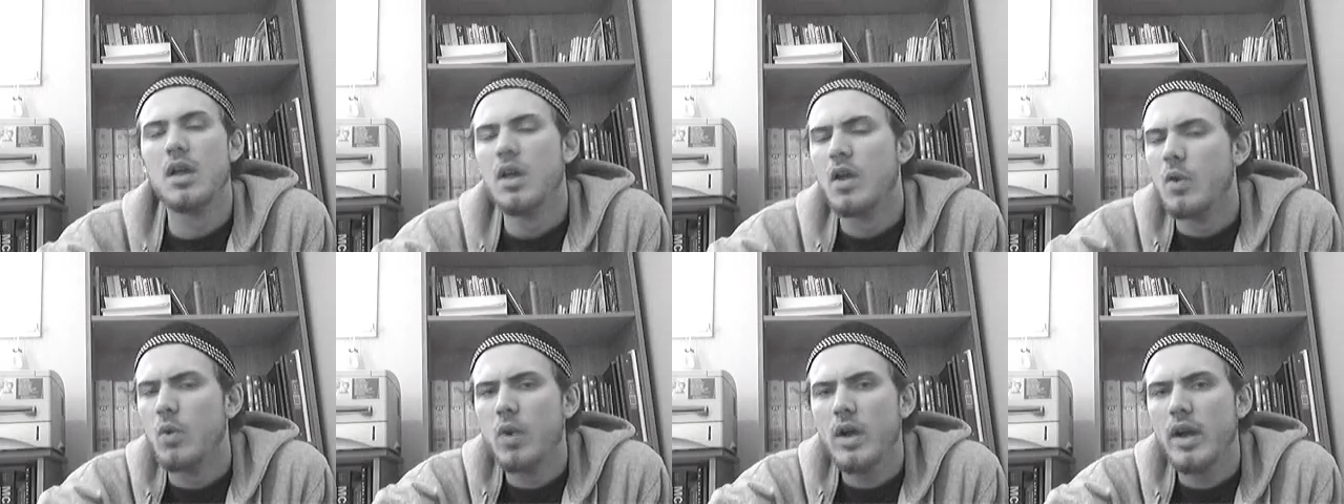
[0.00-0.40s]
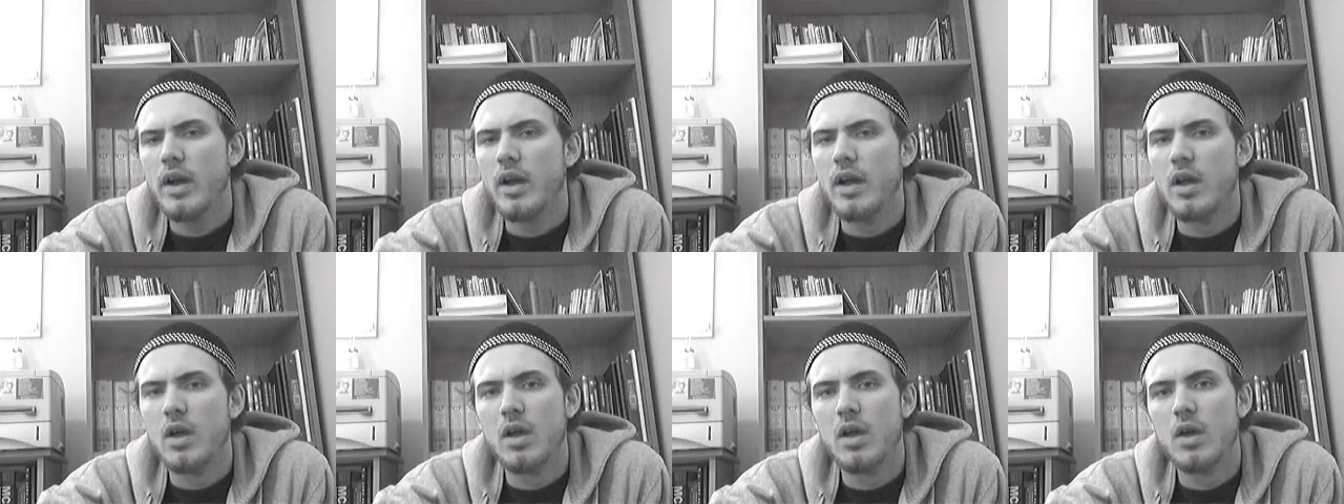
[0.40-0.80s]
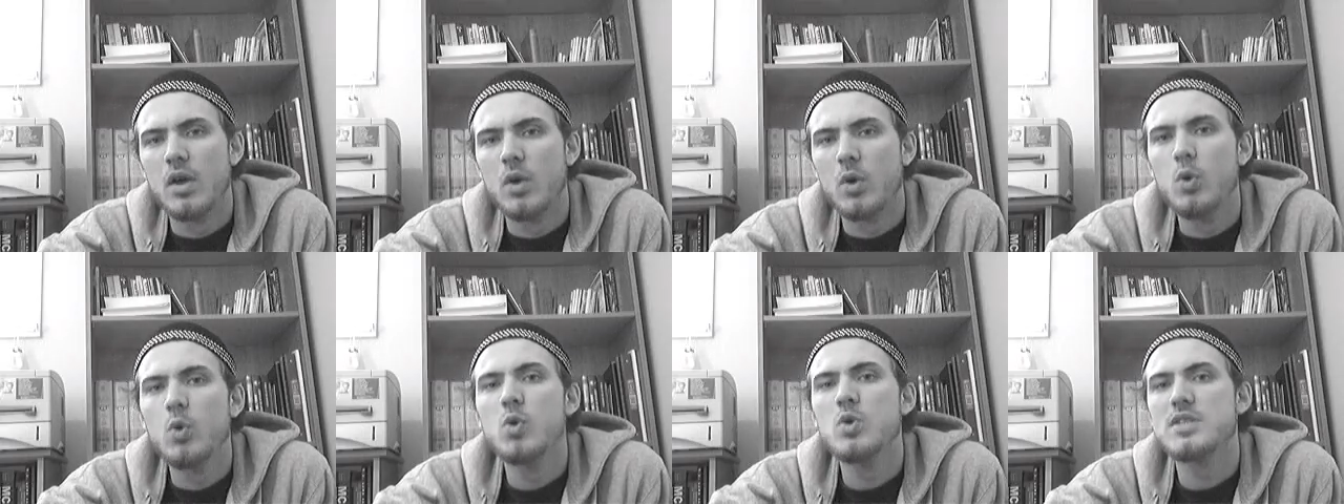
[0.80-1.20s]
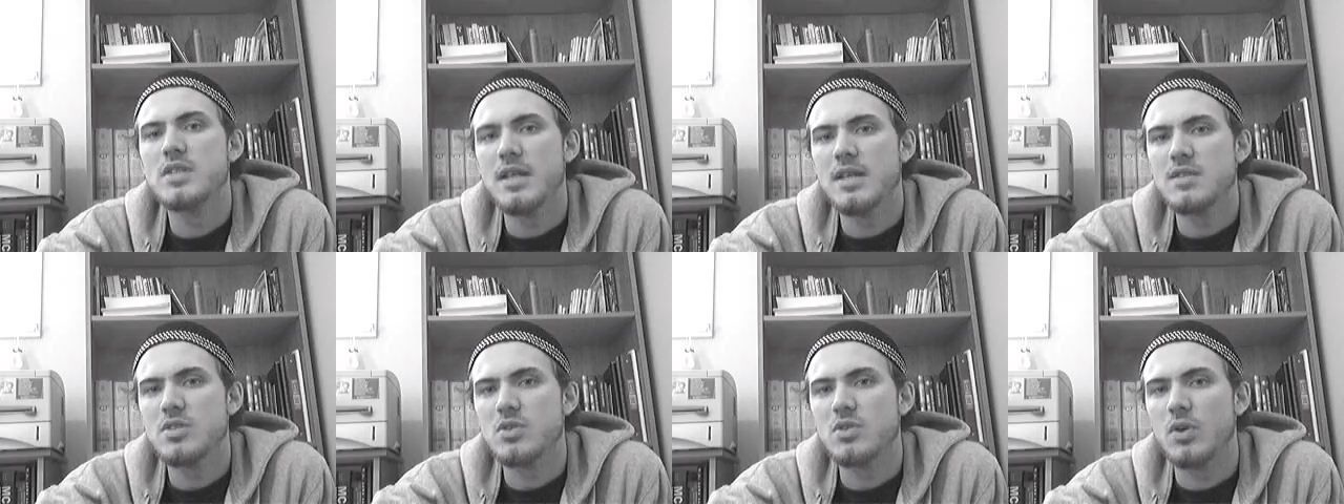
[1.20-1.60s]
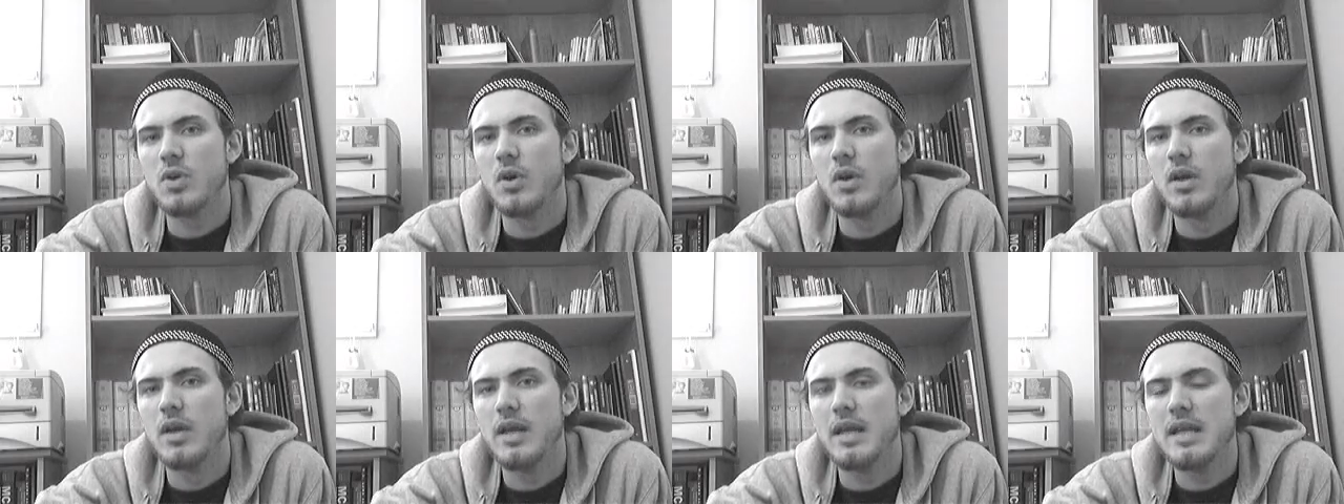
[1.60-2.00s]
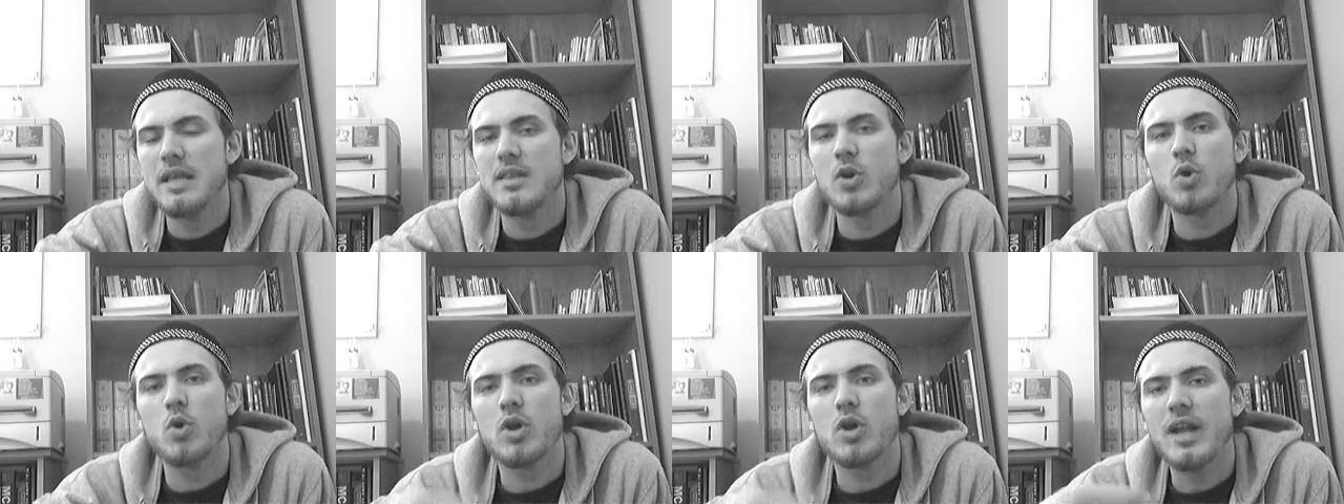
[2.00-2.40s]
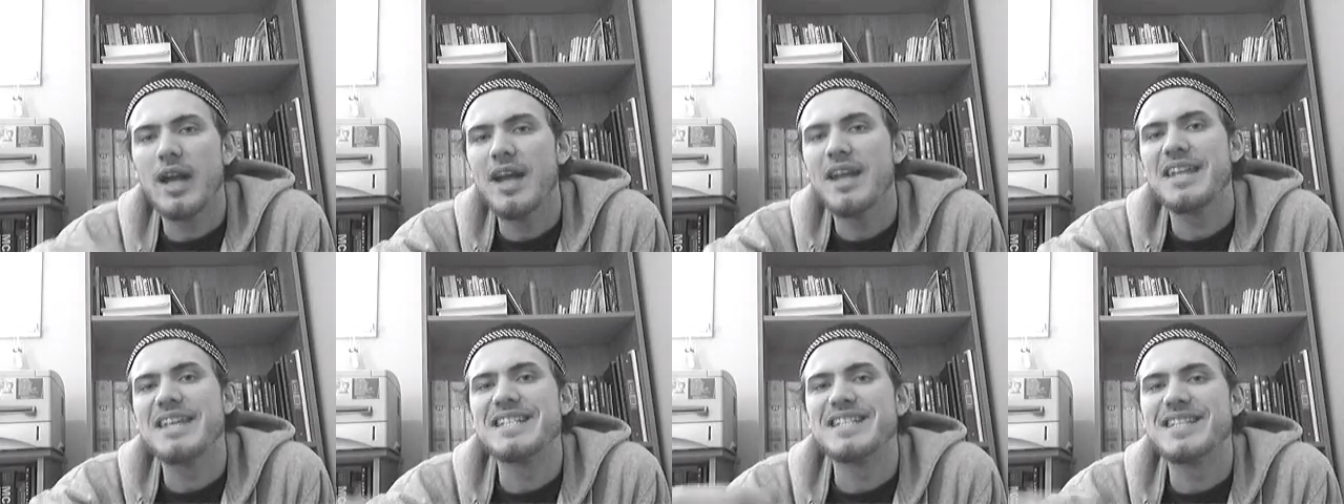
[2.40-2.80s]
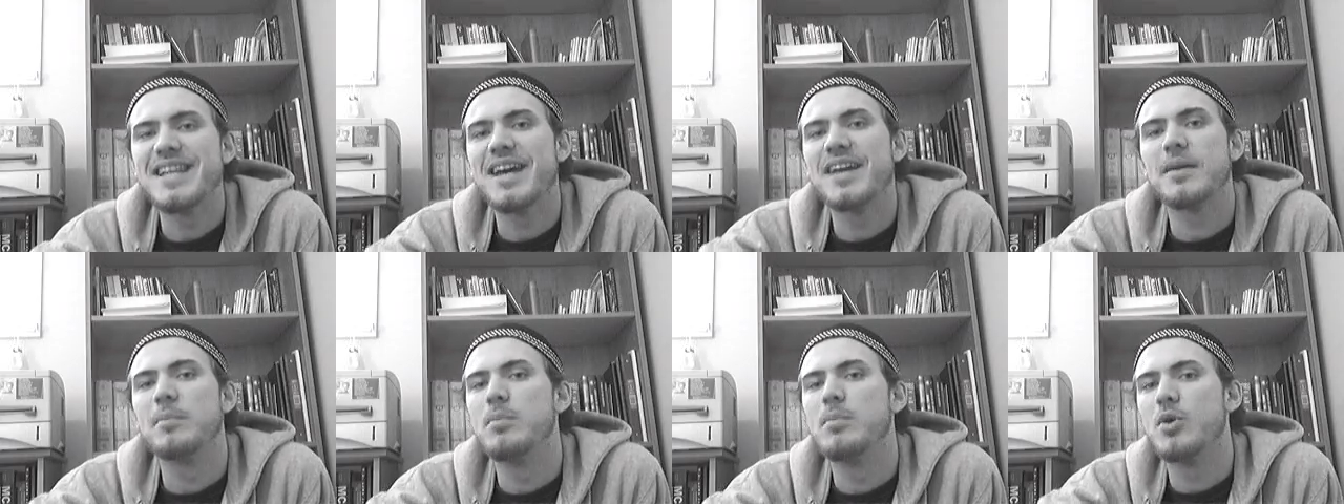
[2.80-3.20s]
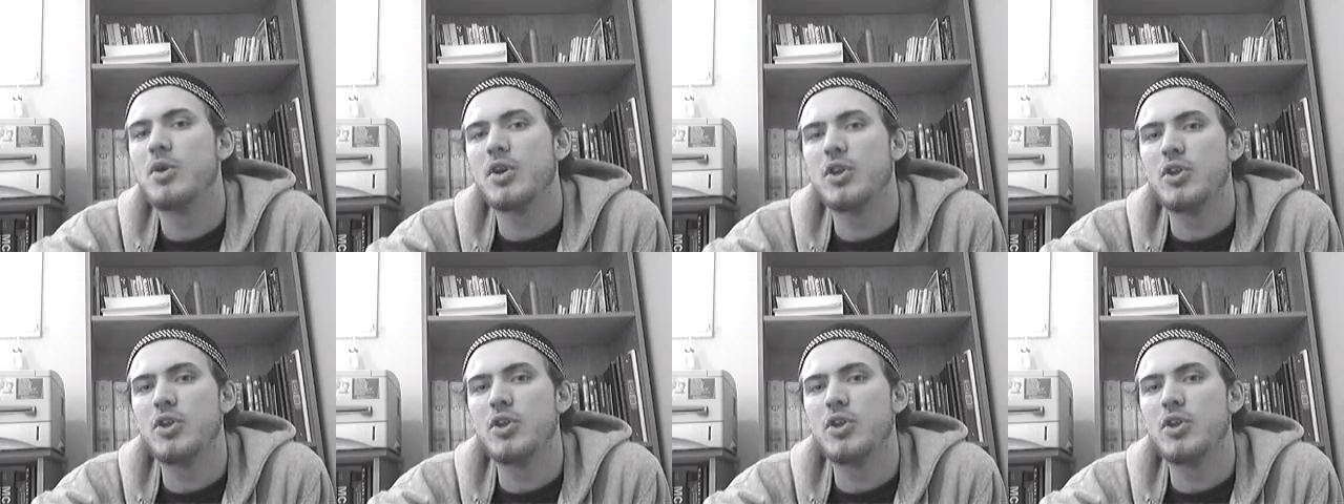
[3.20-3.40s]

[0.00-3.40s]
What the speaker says: Where? Who says so? The Quran is not a book.